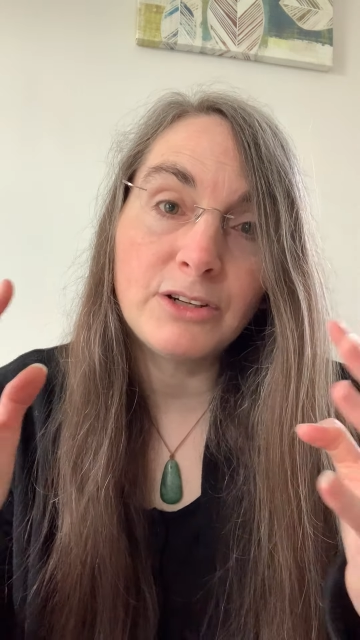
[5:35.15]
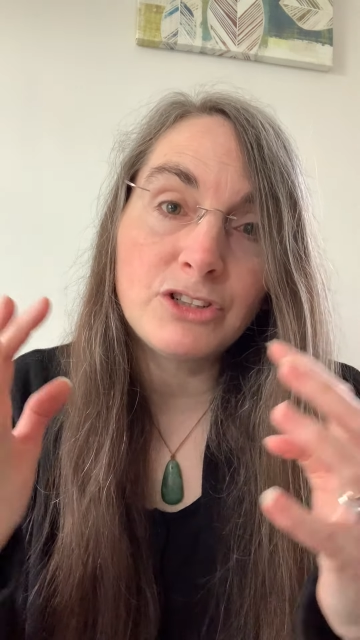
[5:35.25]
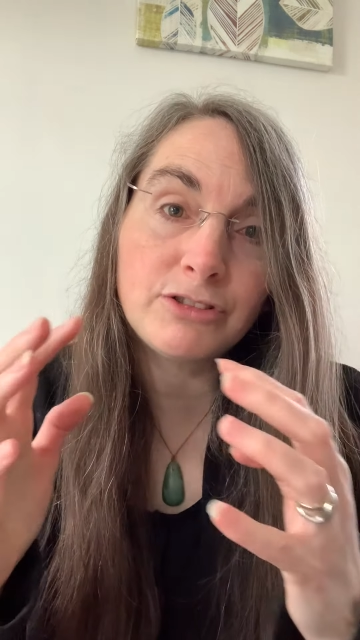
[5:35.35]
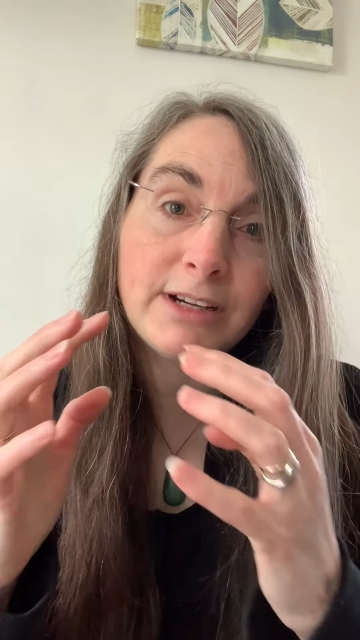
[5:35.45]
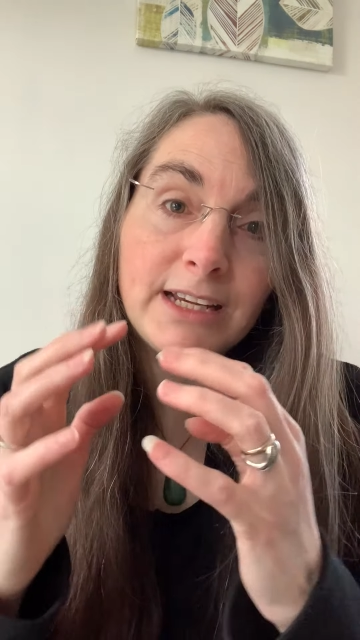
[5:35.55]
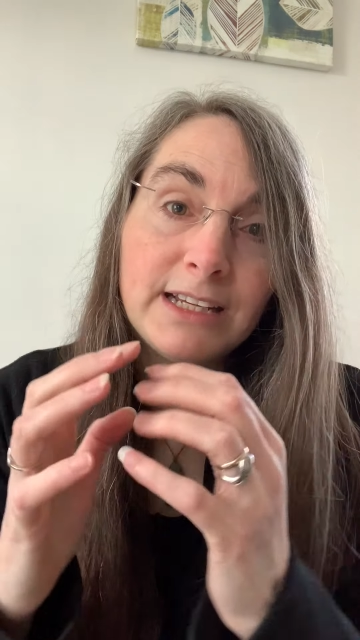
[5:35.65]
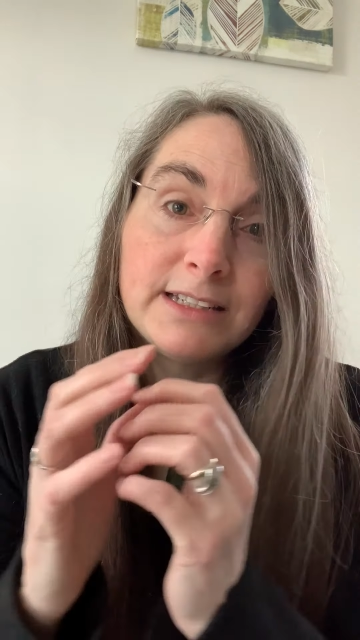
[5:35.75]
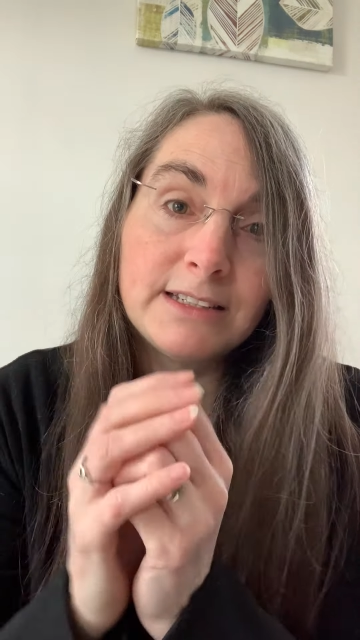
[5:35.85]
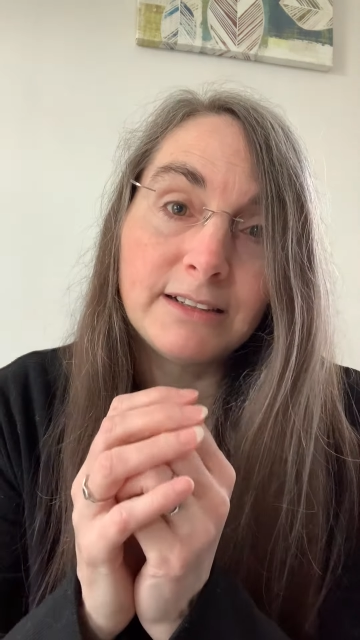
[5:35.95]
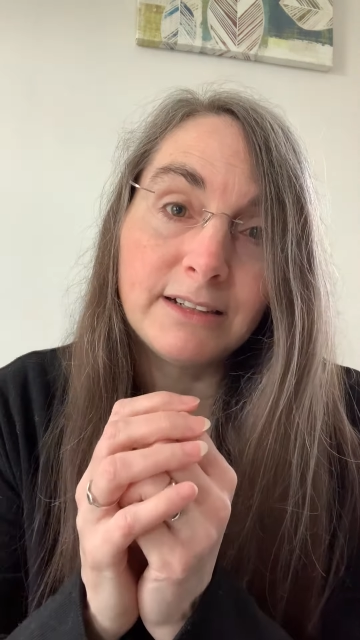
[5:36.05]
shrink in
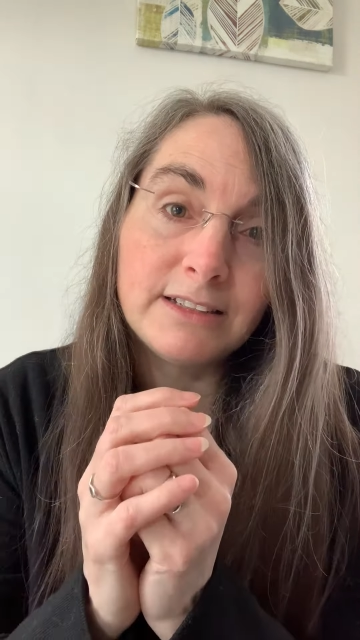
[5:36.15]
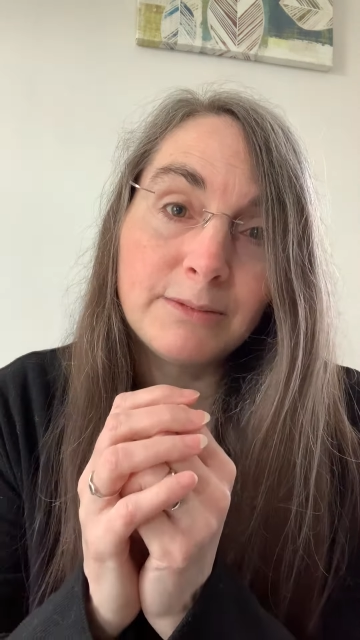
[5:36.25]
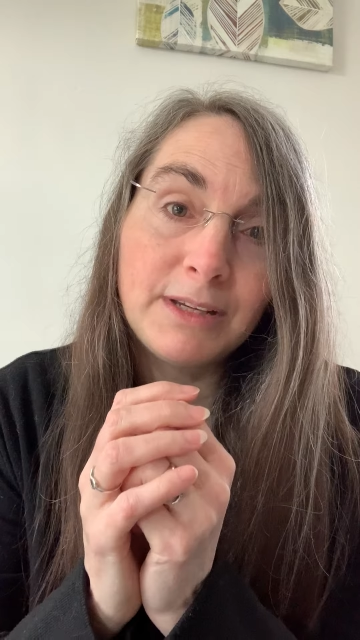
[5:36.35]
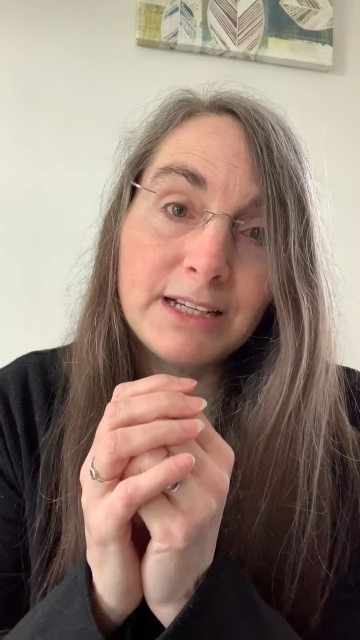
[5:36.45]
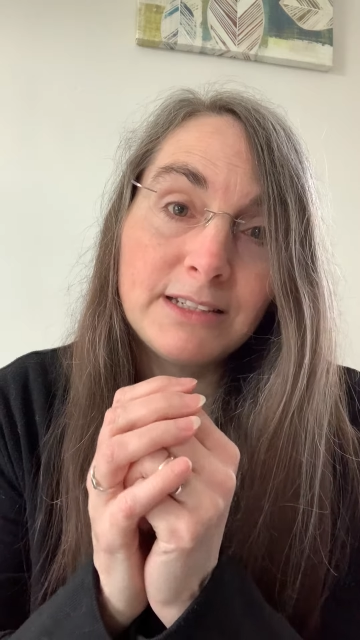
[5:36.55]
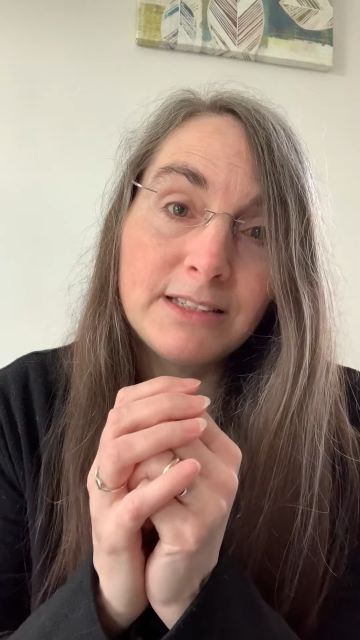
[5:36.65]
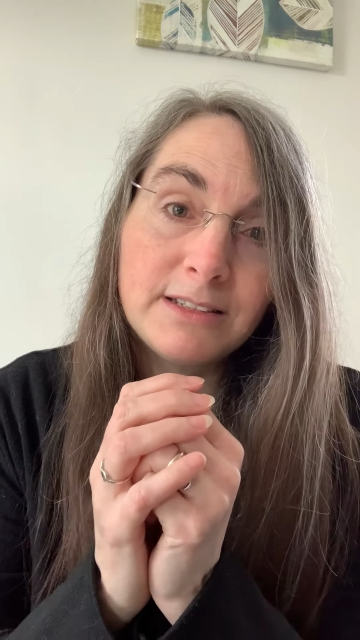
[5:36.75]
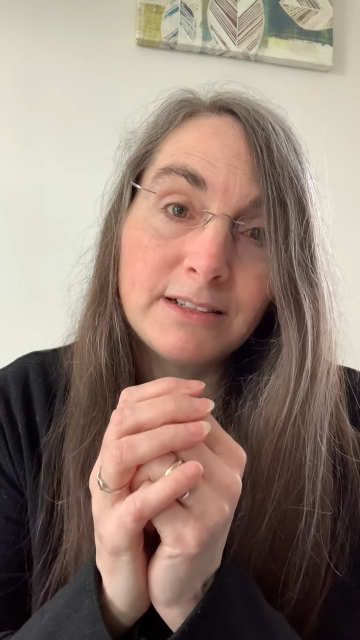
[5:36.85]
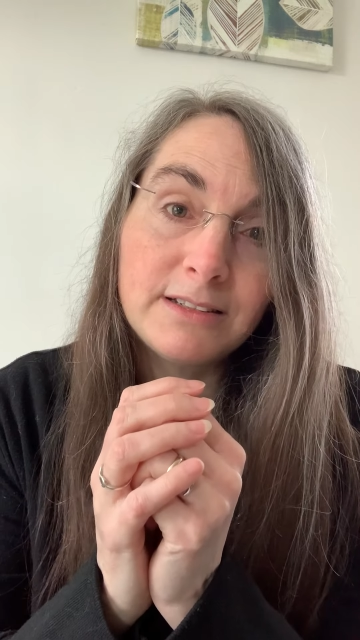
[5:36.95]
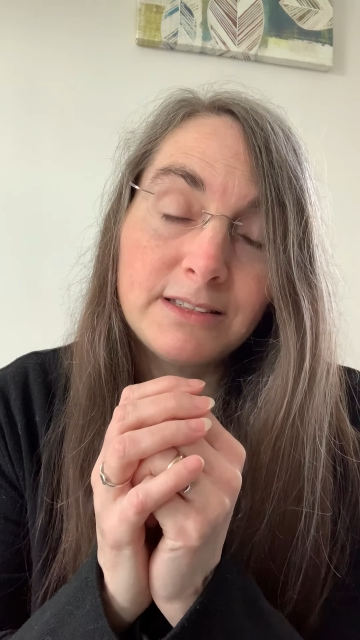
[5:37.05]
size, and we actually
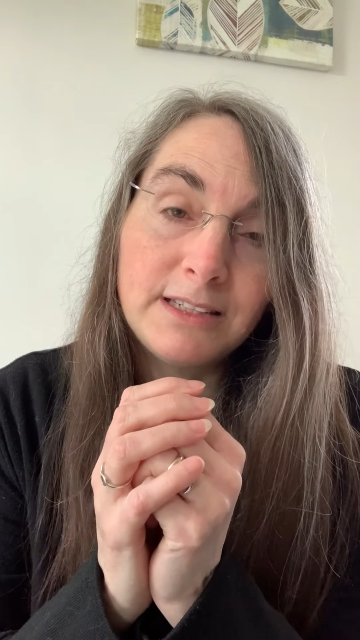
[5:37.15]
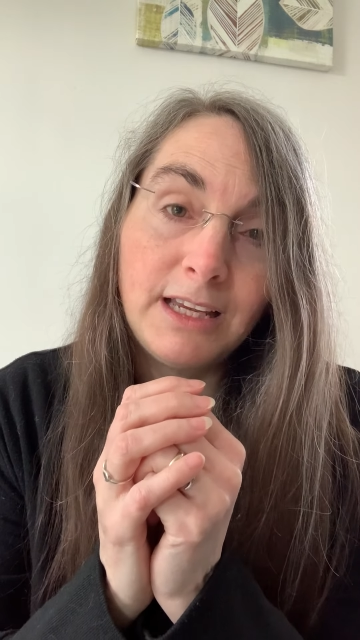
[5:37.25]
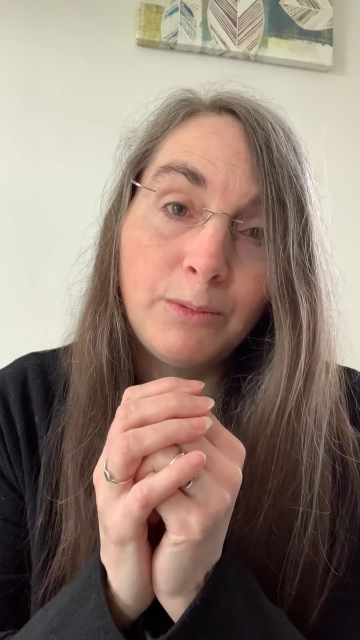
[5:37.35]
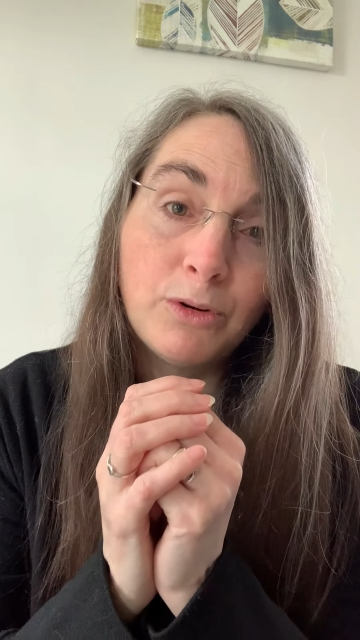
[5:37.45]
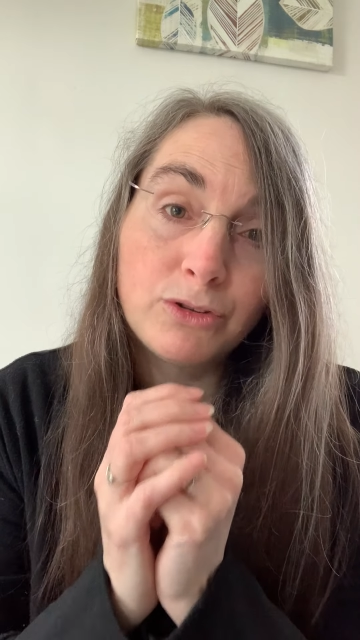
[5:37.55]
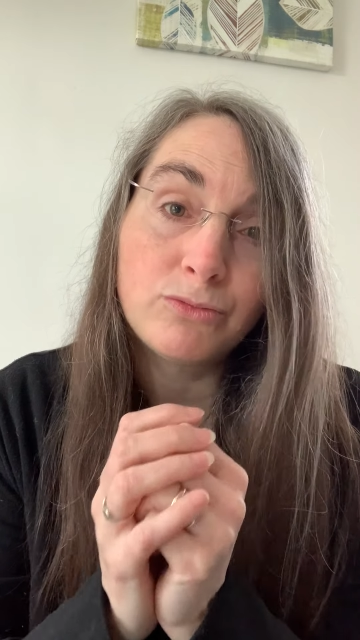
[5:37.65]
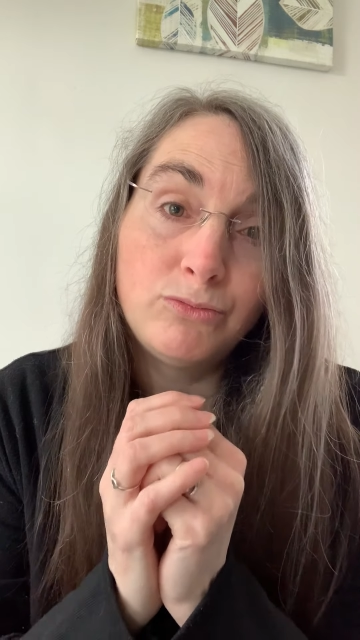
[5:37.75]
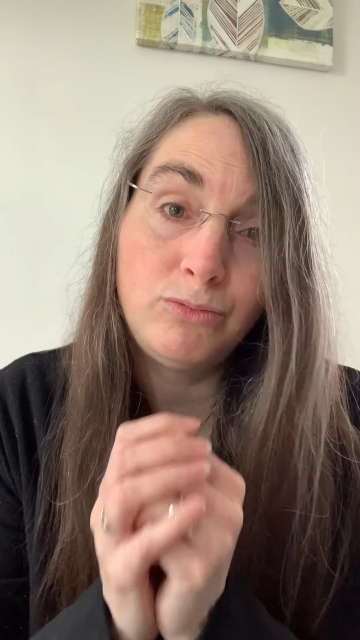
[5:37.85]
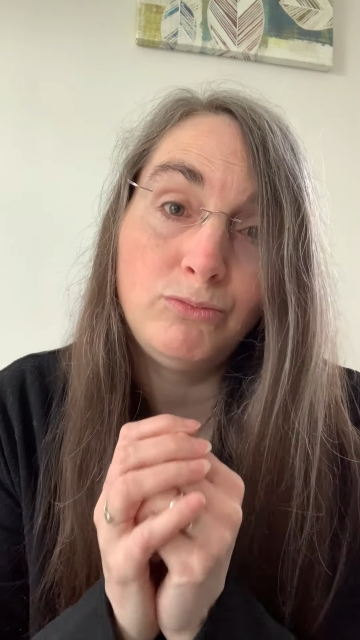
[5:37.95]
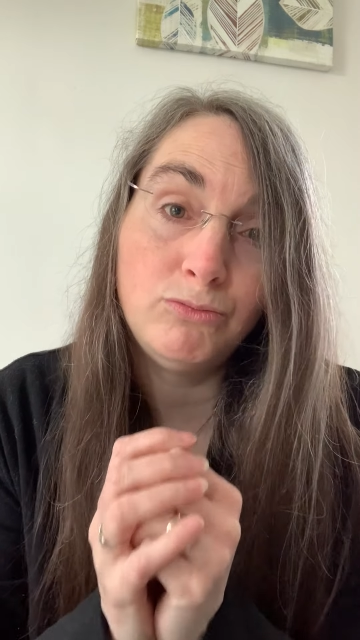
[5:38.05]
start to see what's
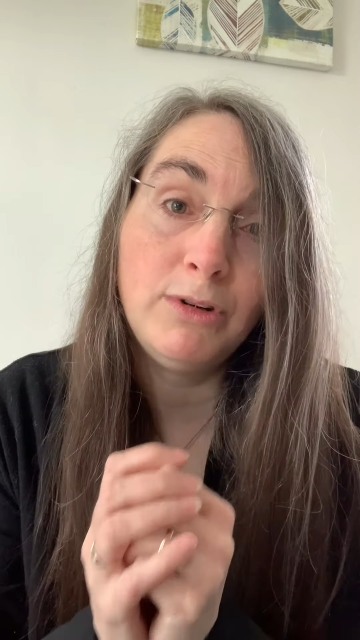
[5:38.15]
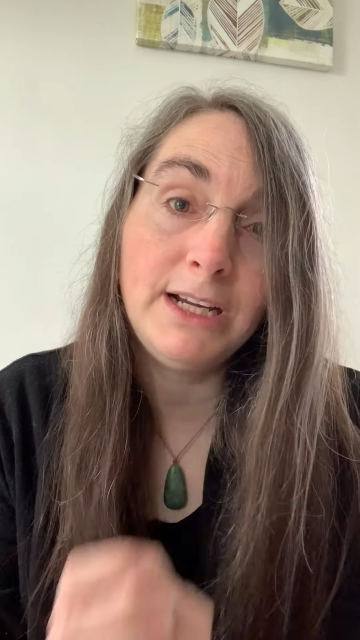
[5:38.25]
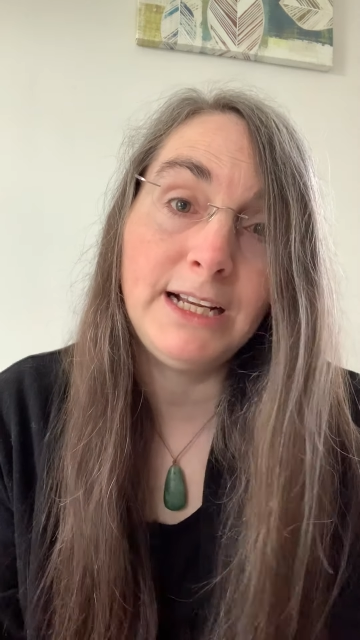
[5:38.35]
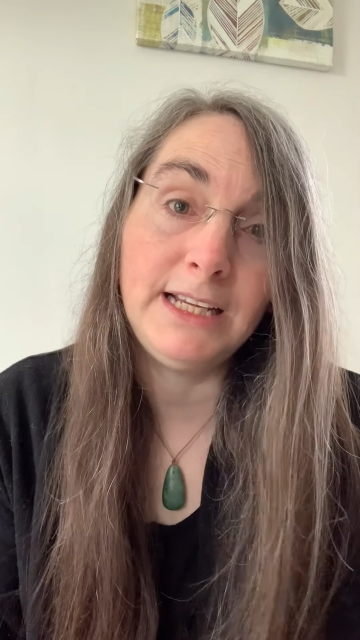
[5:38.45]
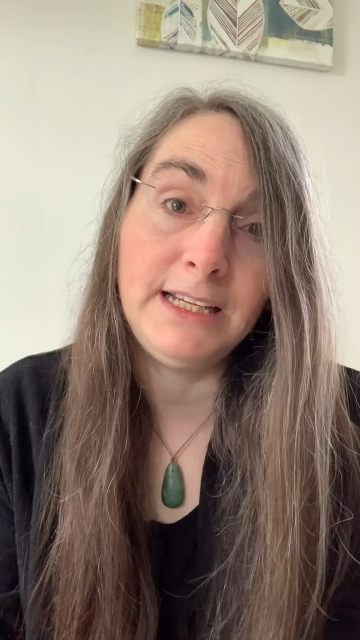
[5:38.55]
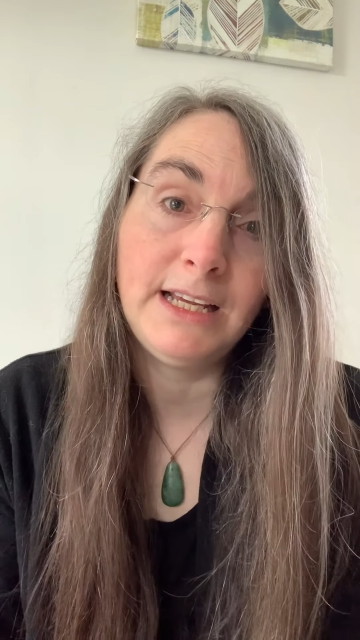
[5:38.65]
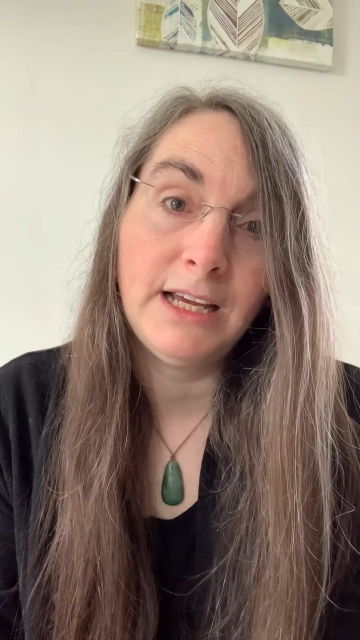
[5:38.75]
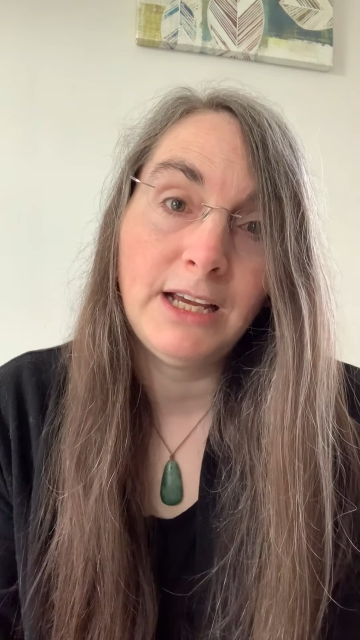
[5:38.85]
really